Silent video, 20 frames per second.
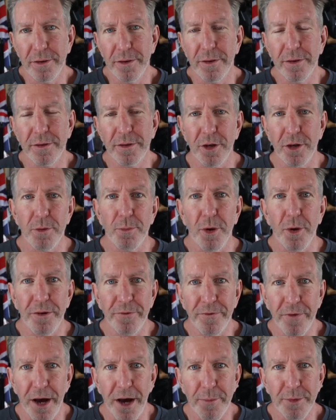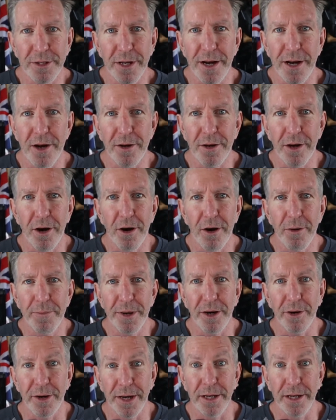0.5% alcohol
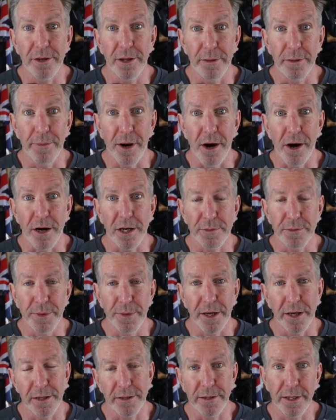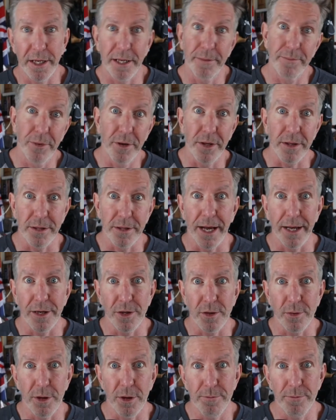beer into the box because they'd put that
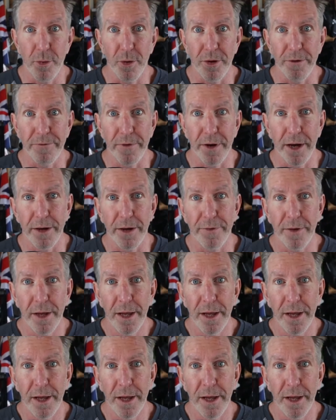12.5